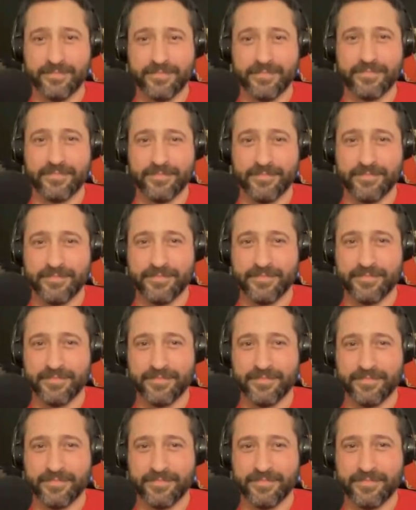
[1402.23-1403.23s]

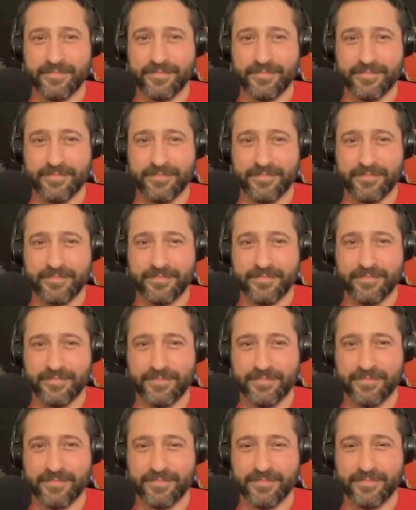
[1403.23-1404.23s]

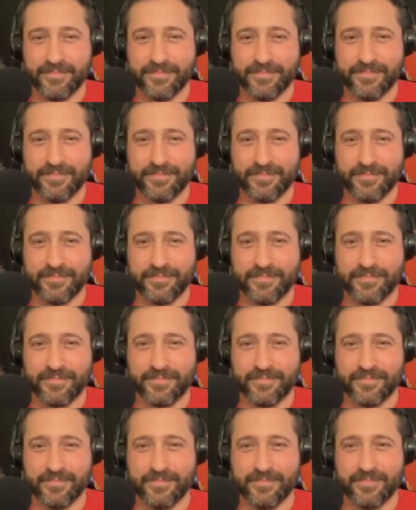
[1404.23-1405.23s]

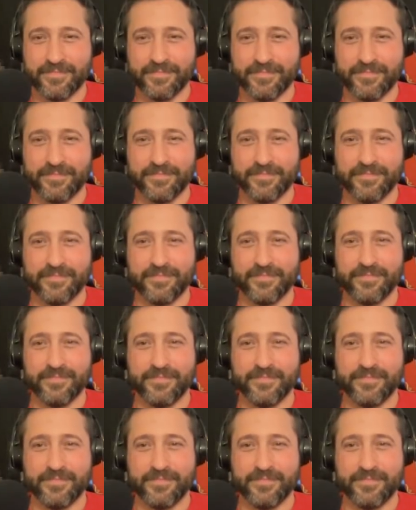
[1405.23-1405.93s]
The person shown says nothing.